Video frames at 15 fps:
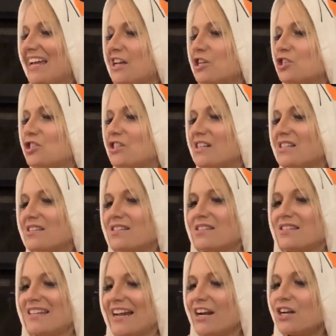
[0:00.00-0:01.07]
She
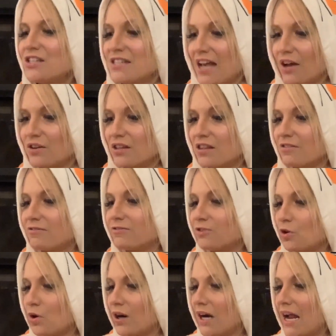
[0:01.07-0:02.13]
stared down at the
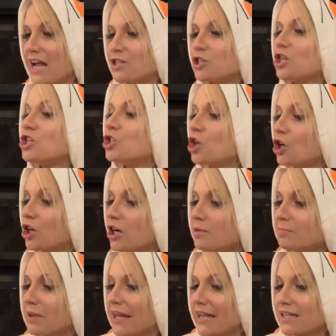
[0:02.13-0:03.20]
floor as she took her
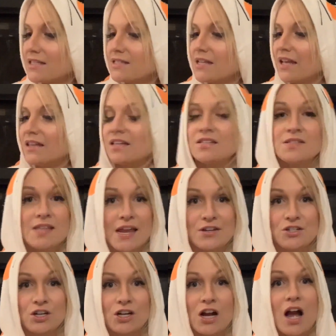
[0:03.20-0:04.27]
place in the
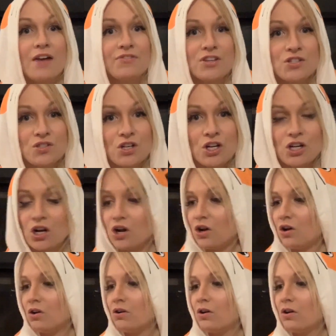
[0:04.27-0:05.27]
center of the circle.